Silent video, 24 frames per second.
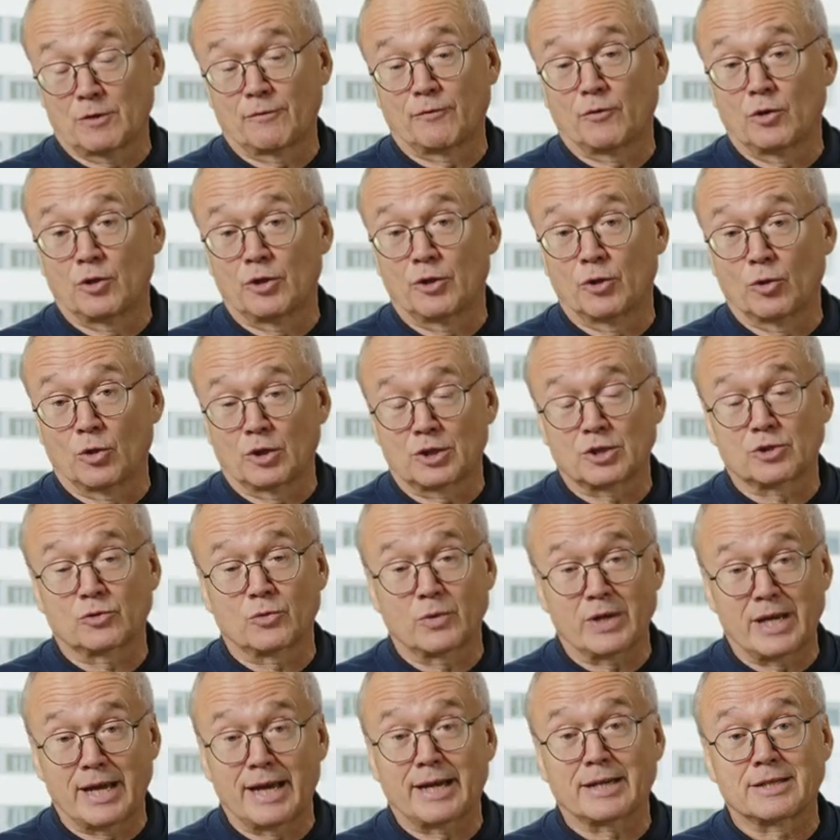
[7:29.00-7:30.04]
of all, not
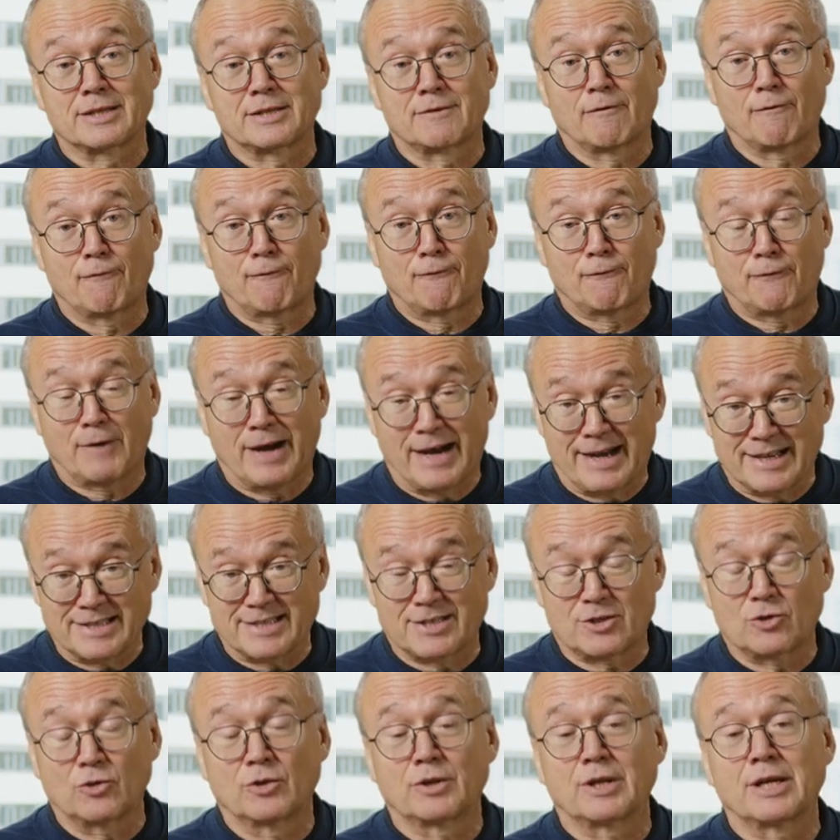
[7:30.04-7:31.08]
react
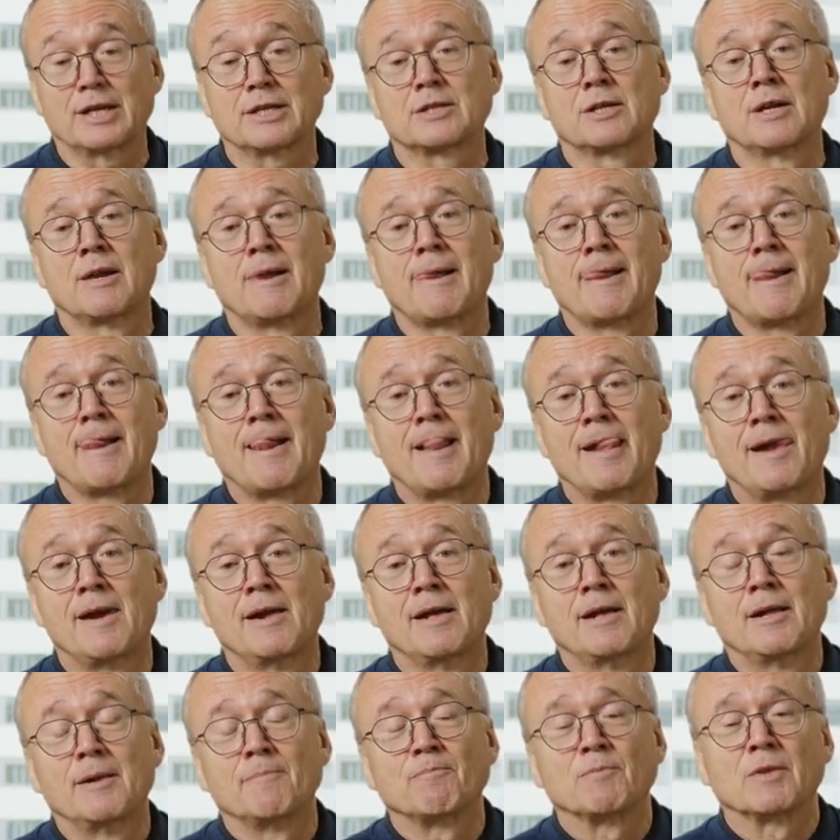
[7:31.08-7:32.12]
fast on it.
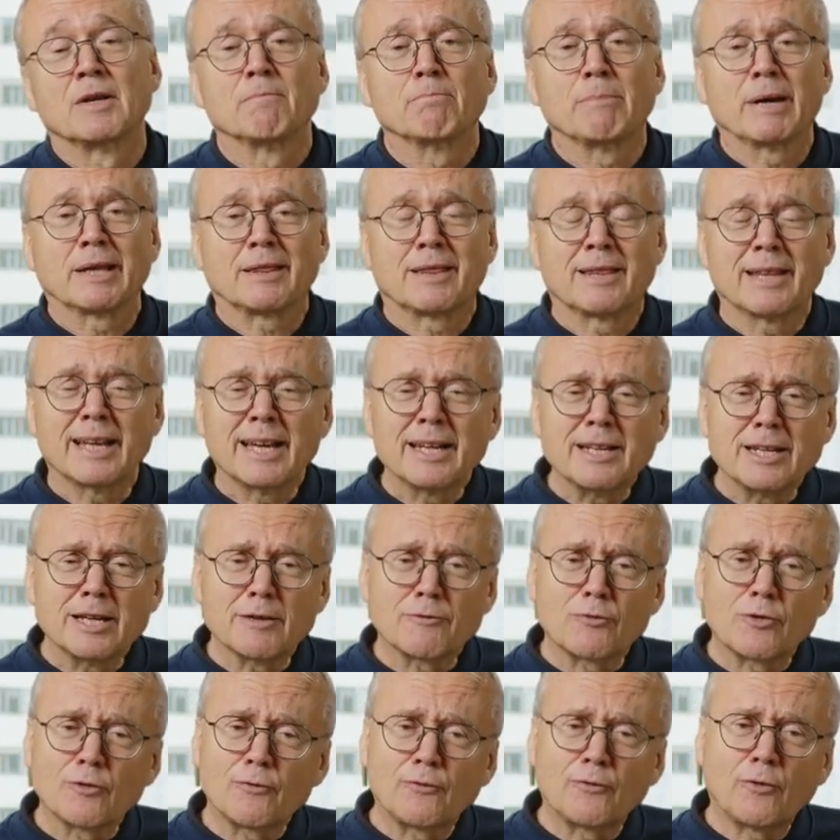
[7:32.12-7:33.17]
But then
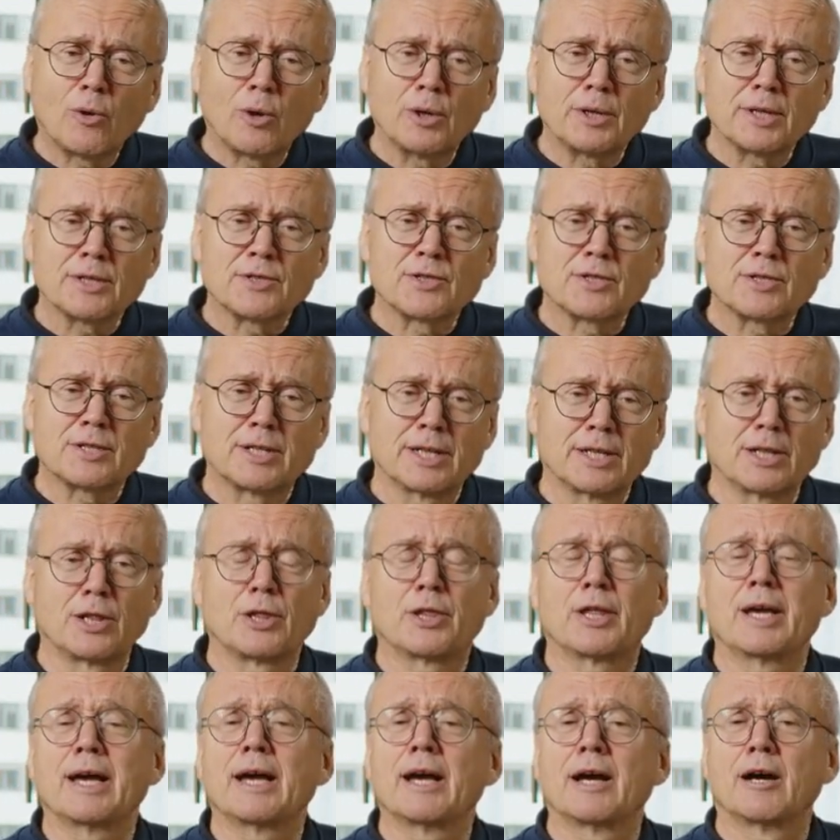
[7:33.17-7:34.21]
if the fault is still
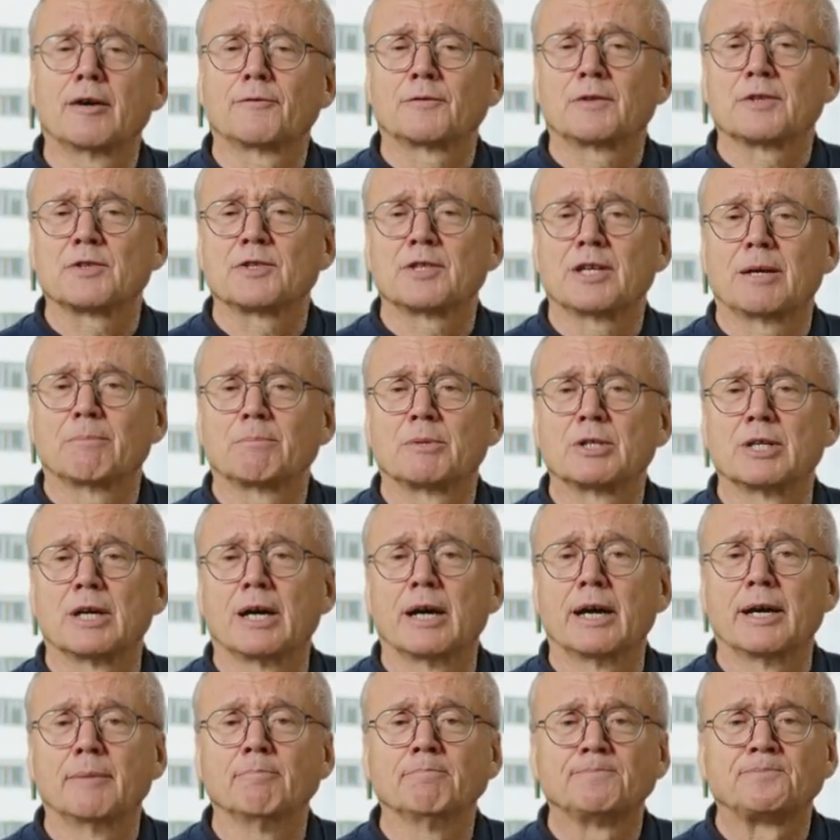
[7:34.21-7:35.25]
there after some
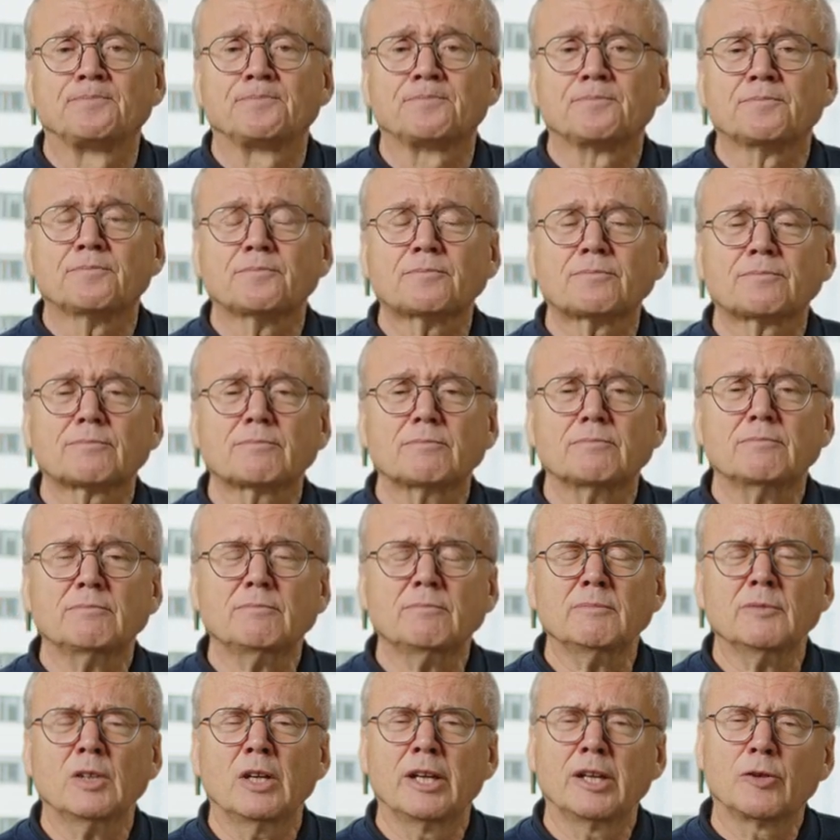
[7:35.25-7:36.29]
time,
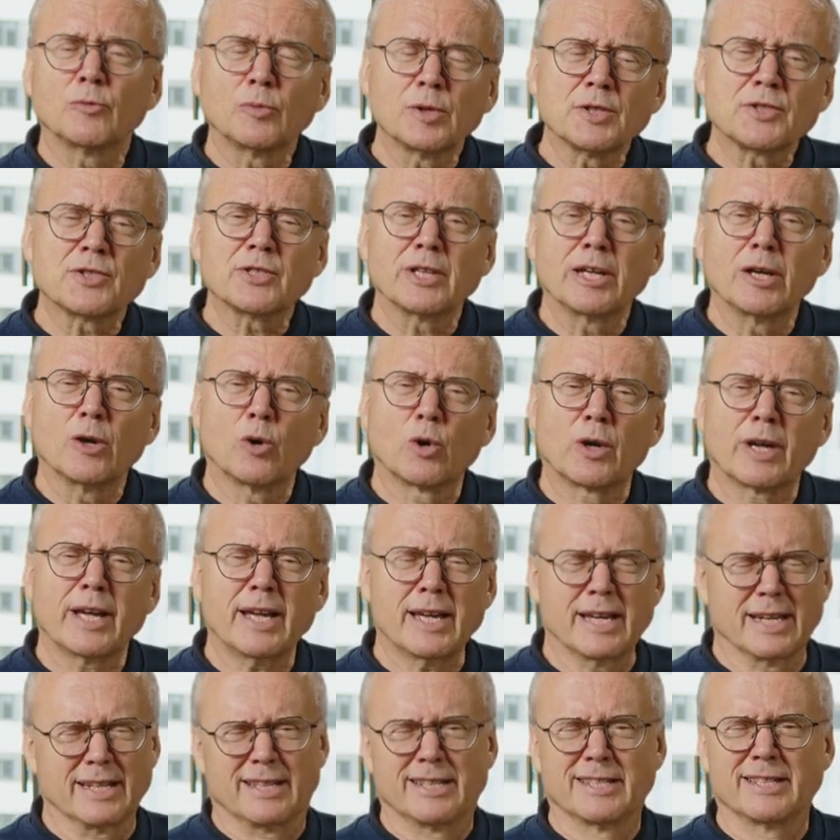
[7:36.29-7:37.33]
it will say,
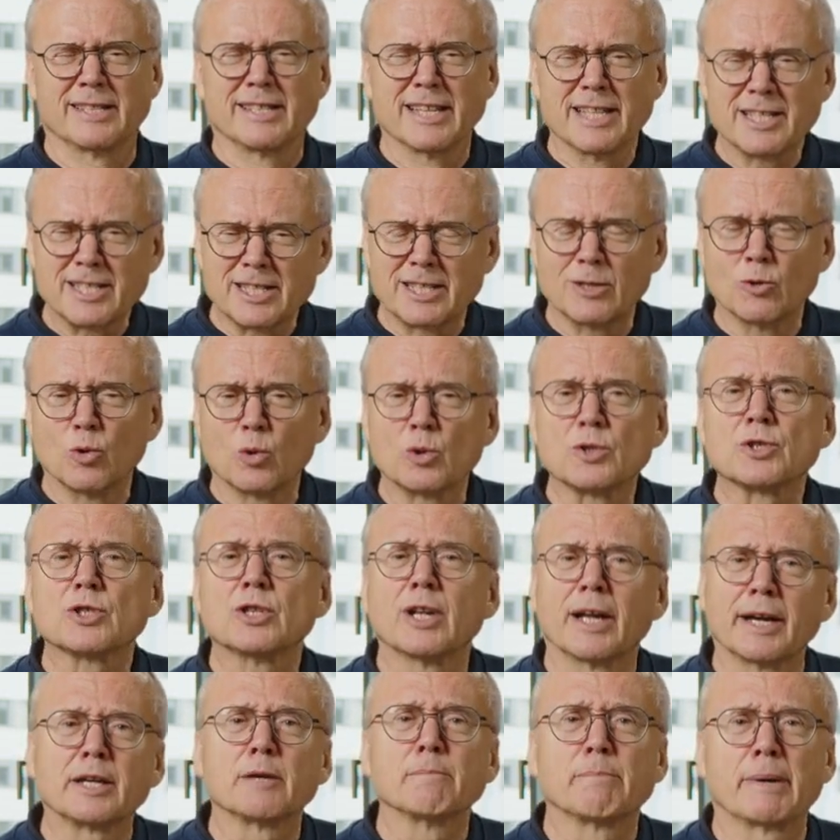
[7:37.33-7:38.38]
okay, this looks
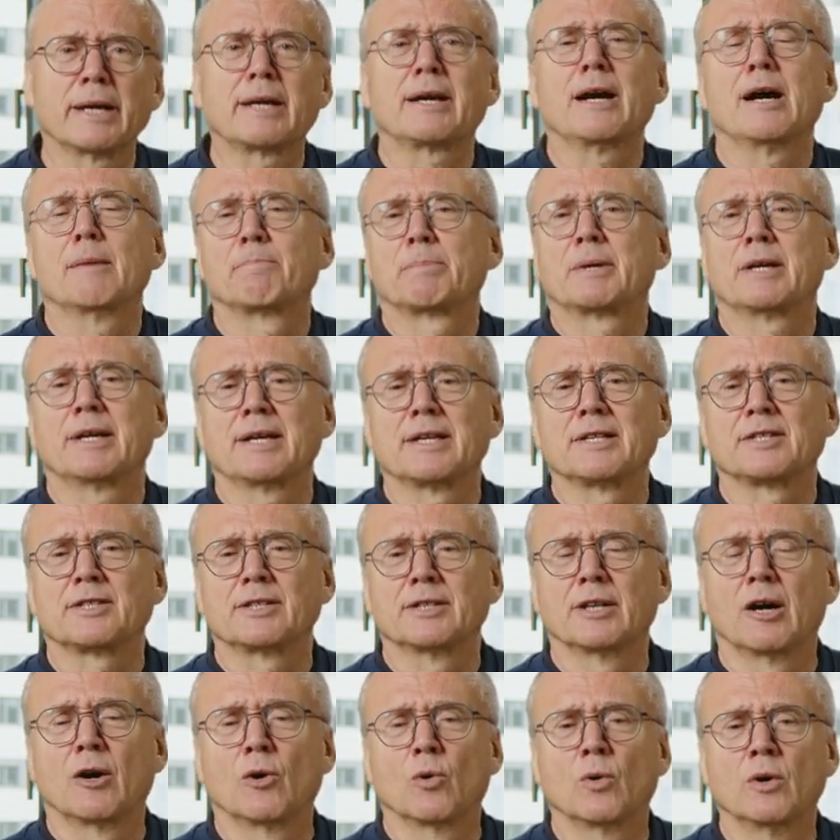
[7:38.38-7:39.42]
like a backup case
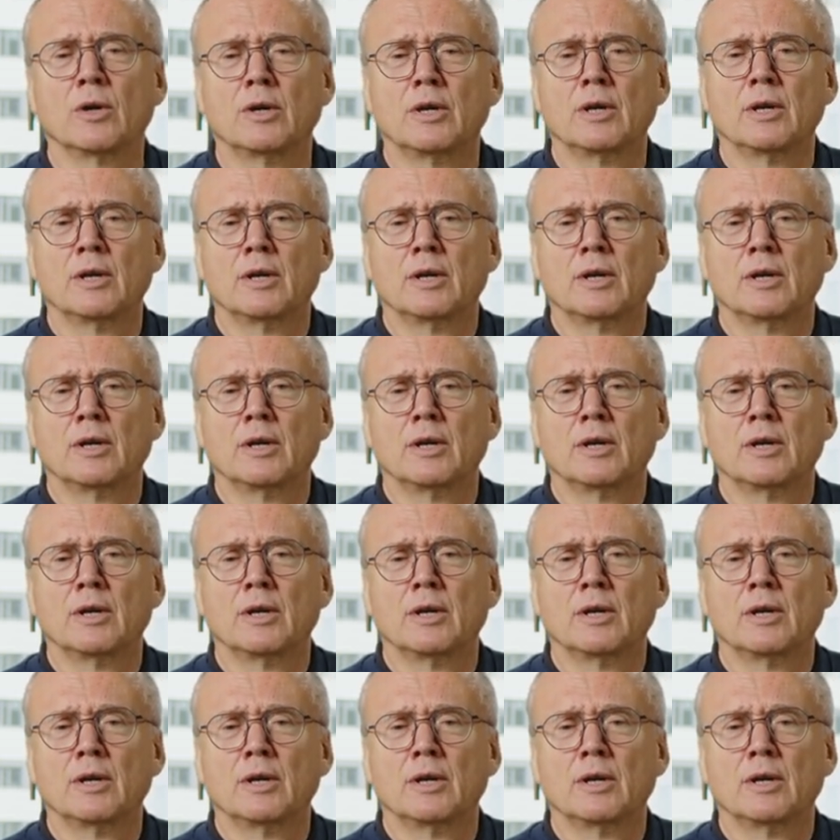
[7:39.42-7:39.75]
now.